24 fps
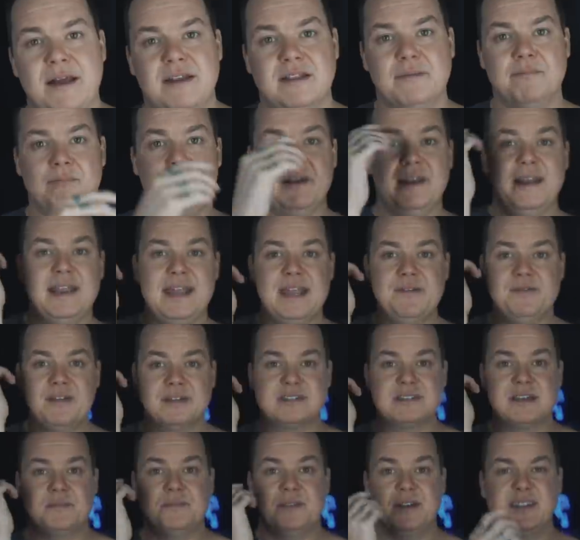make them believe
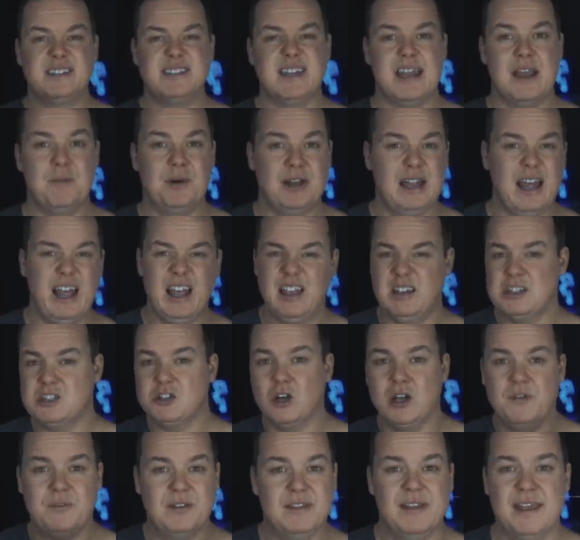that something's there when it's
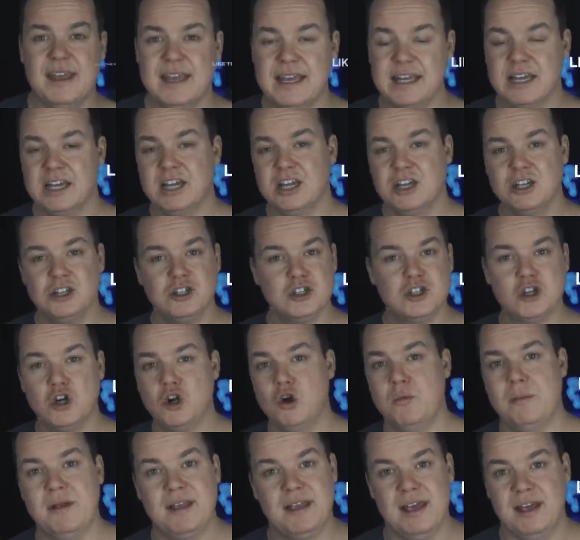not even there
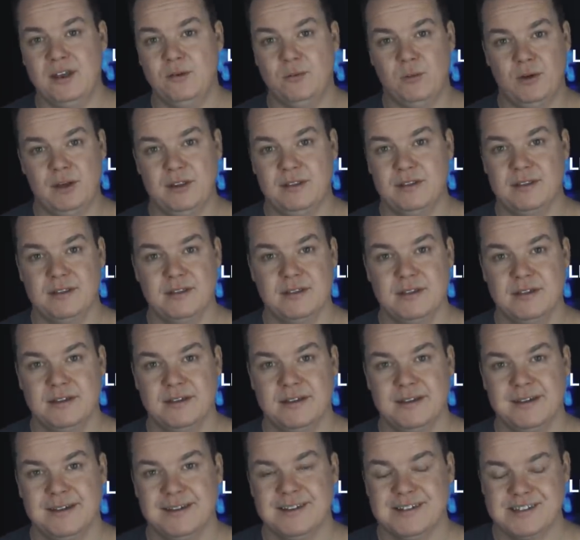to begin with.
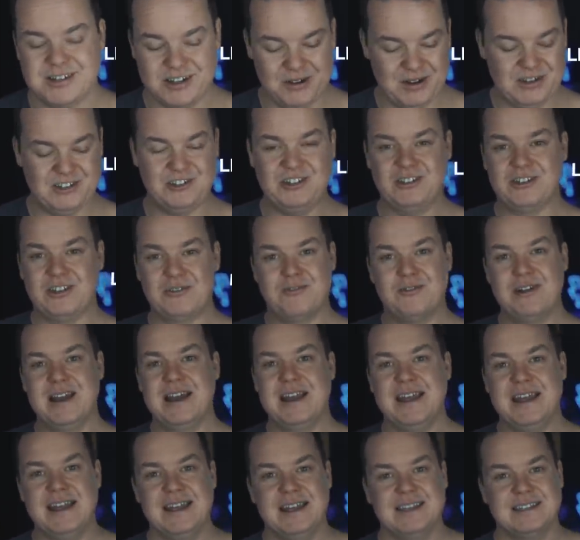So it's just a
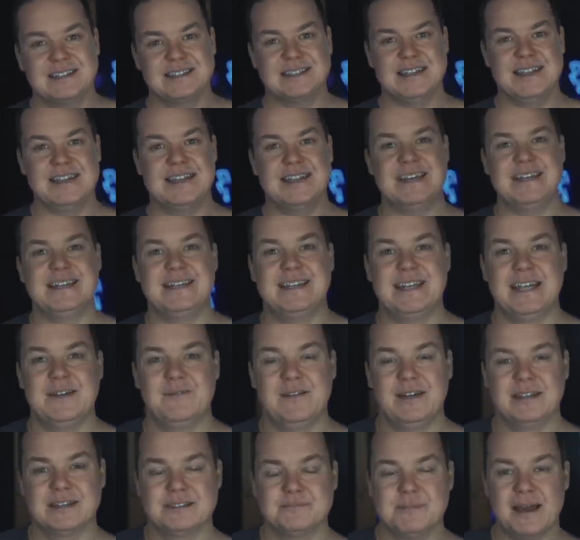really sneaky,
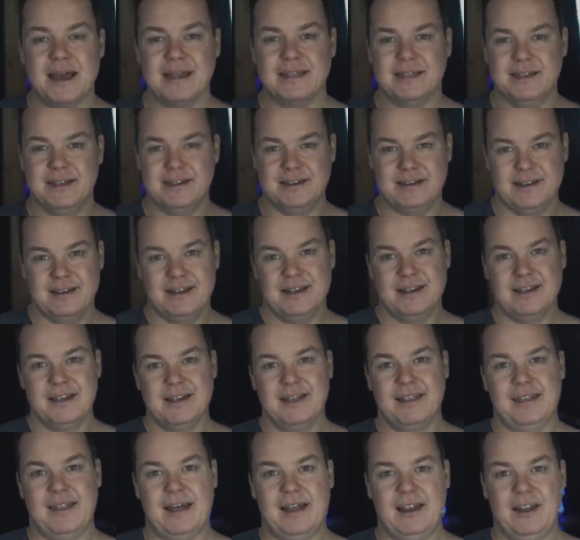devious
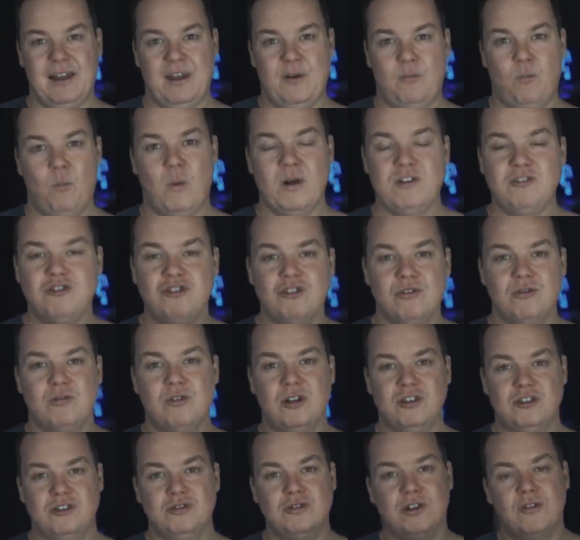method that once you
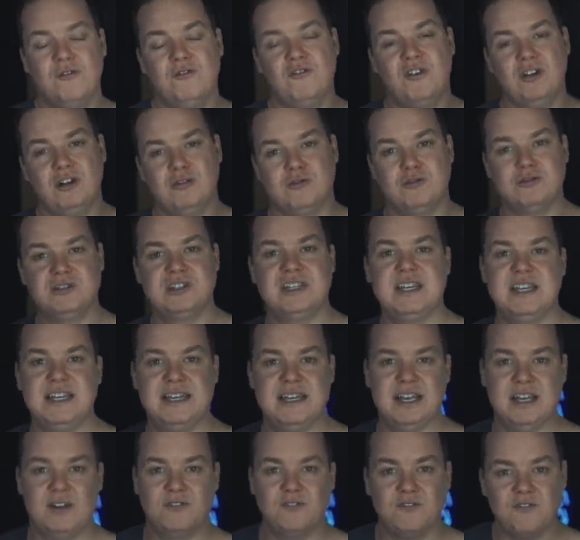can do the full
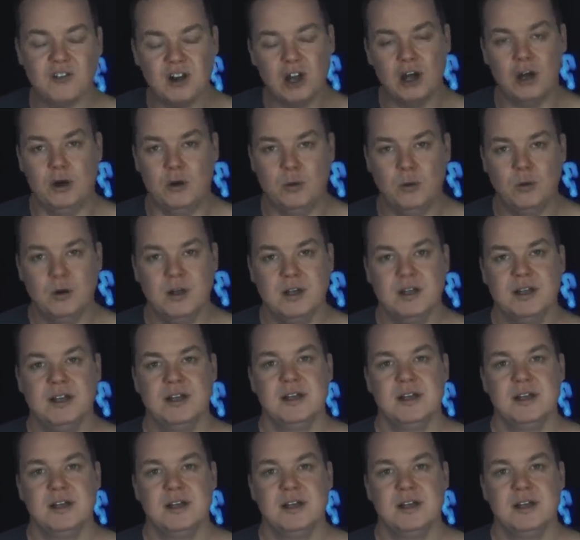routine in a flow,